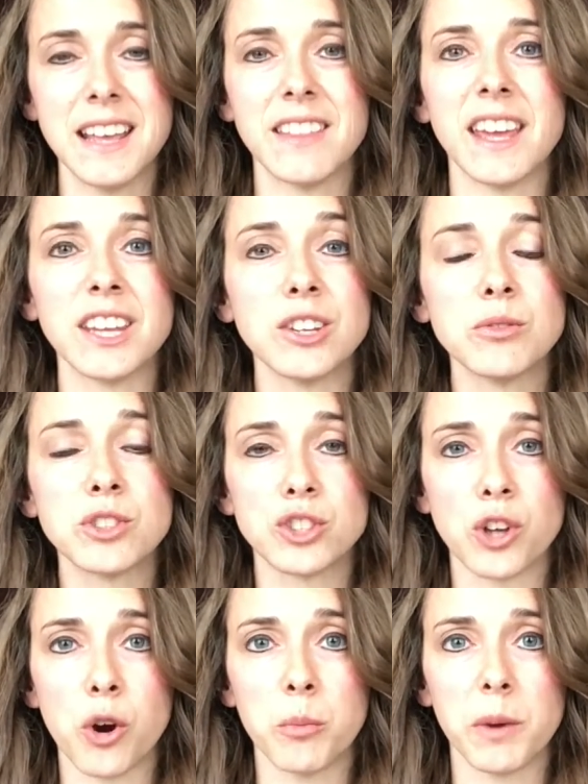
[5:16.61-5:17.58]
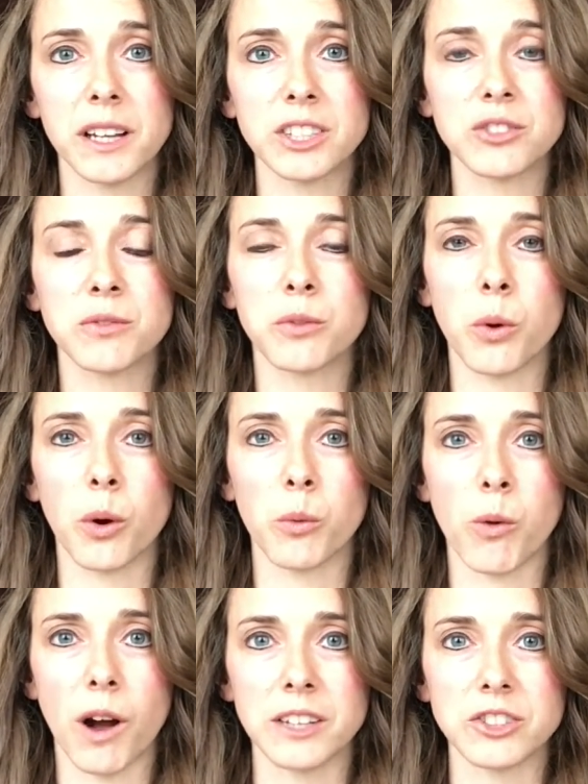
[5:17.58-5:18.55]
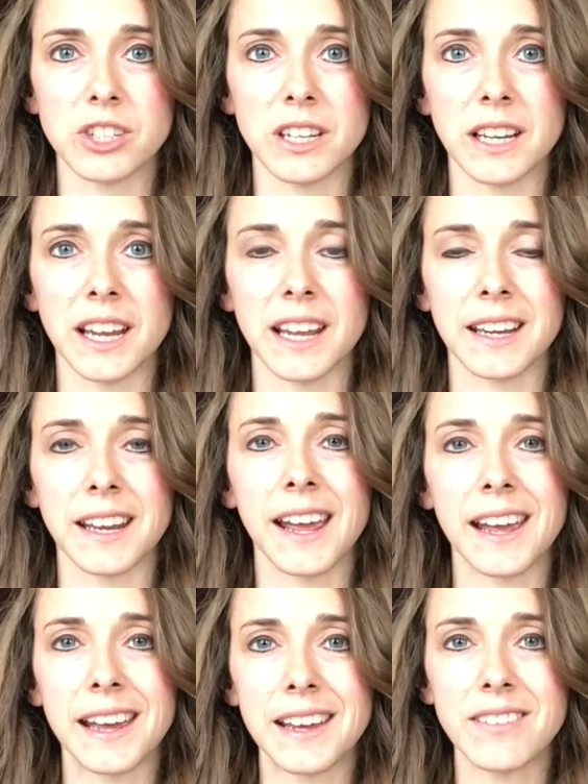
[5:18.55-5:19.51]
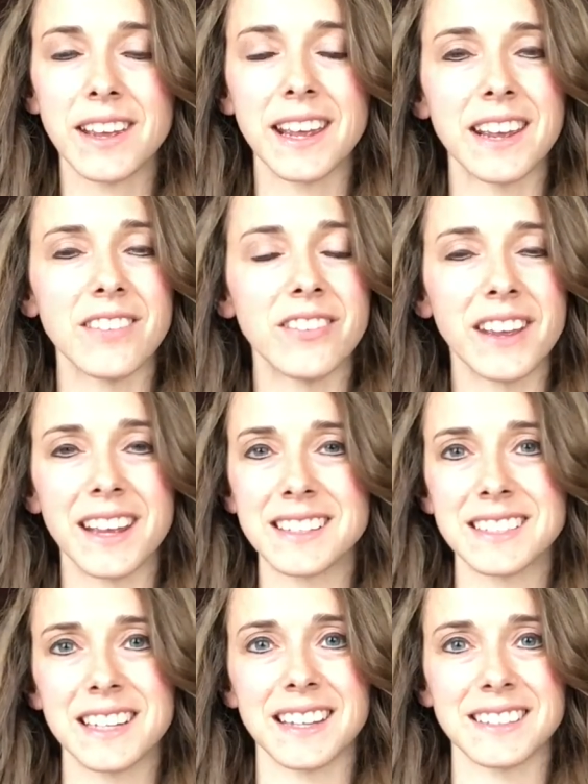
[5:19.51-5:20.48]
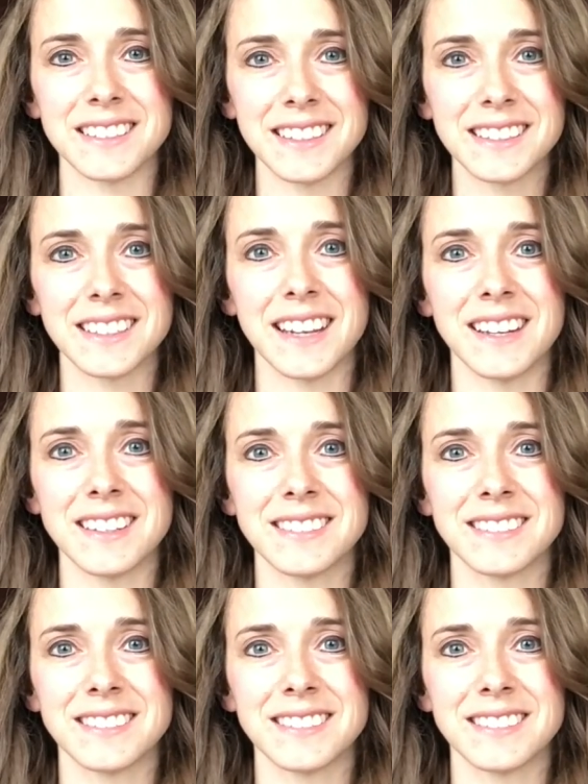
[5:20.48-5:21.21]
Thank you so much for watching and have a fantastic day.